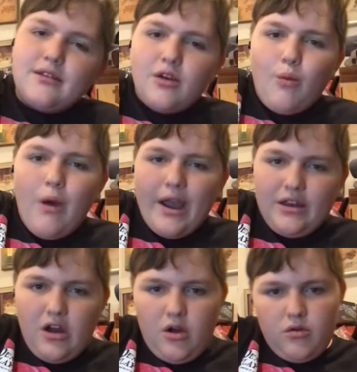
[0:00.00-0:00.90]
to
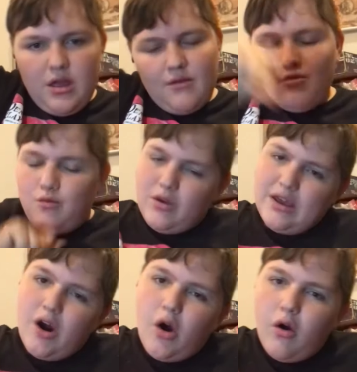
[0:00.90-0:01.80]
White-On, and
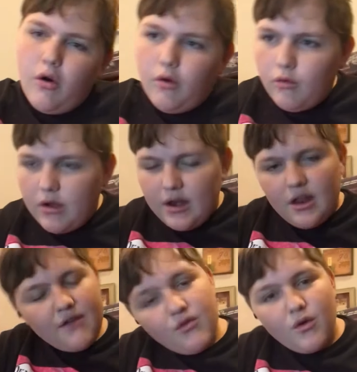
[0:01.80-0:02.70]

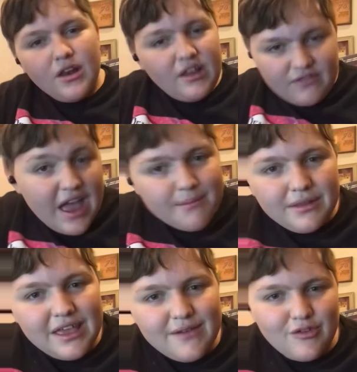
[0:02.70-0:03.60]
everyone lived
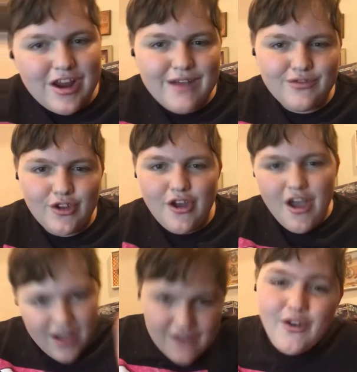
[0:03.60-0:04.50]
happily ever after.
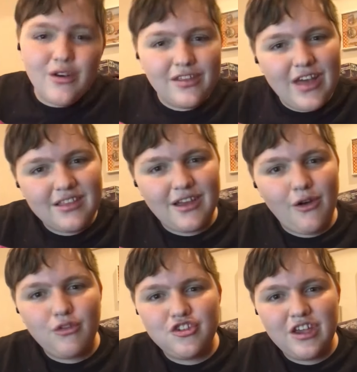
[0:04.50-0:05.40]
If only that's
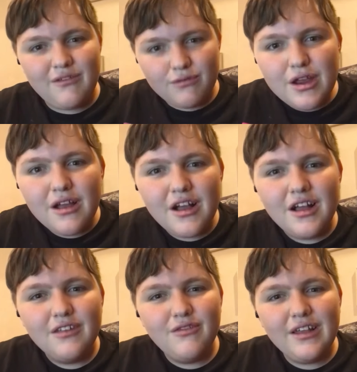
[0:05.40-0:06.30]
how shit
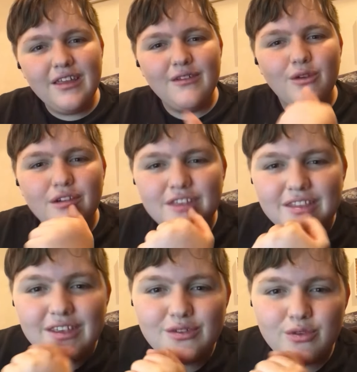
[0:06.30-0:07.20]
really was in
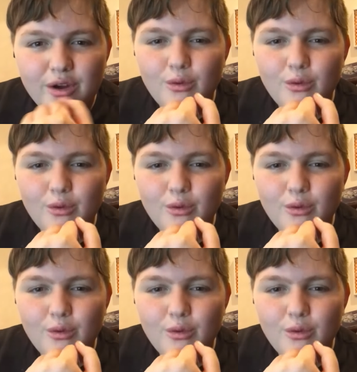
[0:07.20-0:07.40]
this real